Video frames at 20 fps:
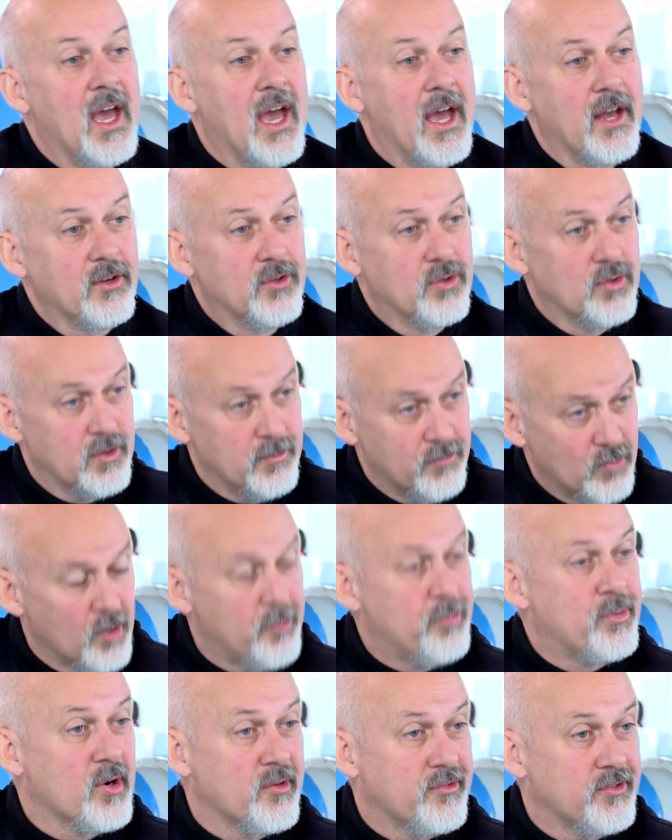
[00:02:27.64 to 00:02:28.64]
and to the more
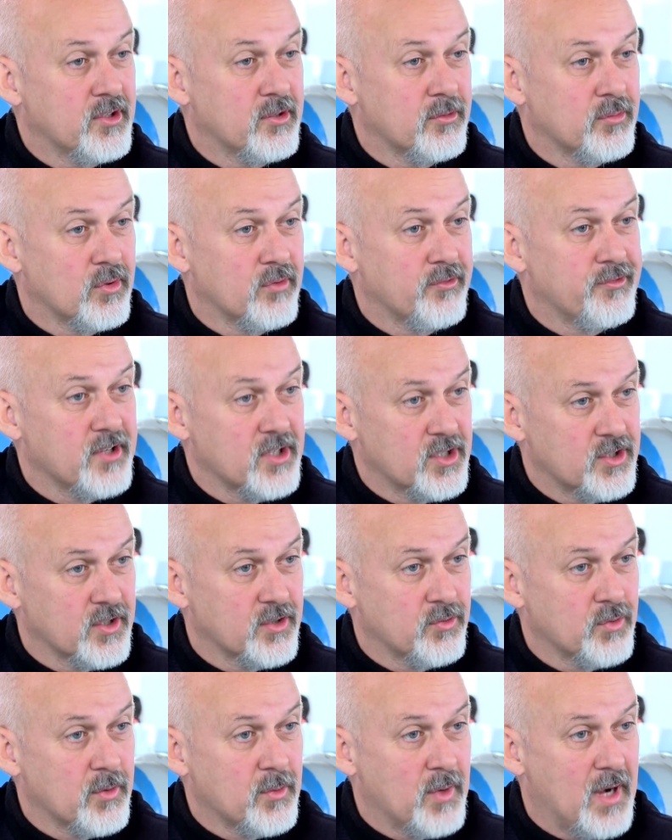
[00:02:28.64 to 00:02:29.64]
profitable
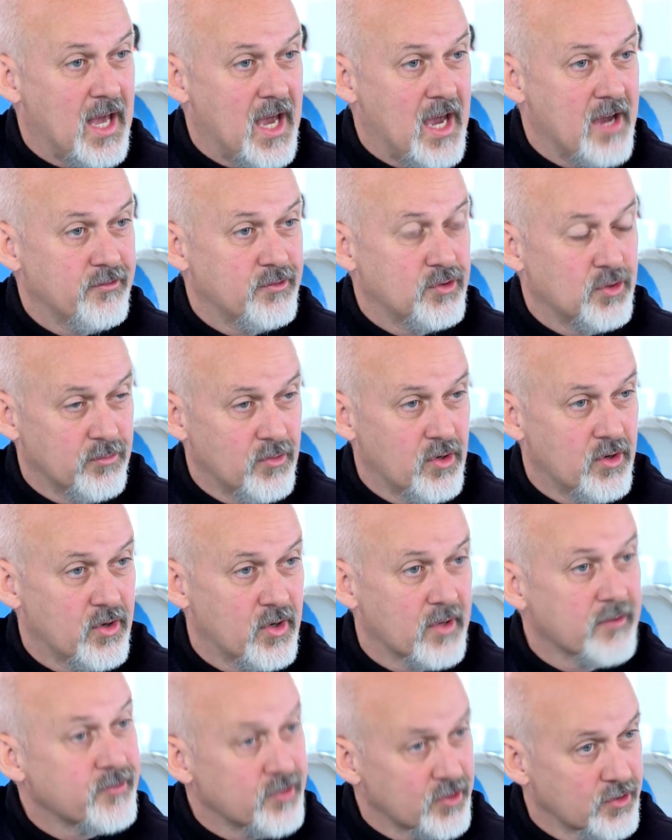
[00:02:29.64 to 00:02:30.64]
fisheries we will have tomorrow
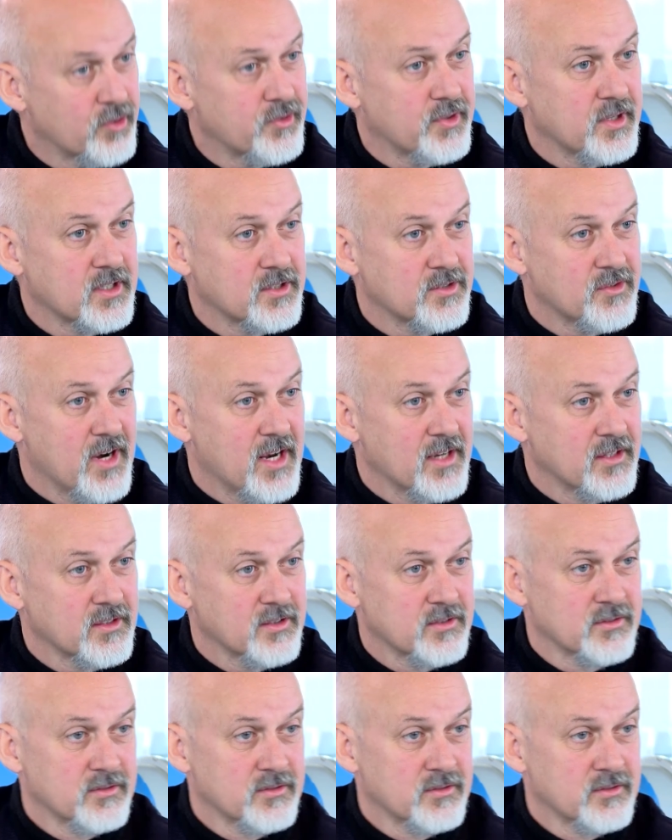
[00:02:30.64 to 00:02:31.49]
if we do things right.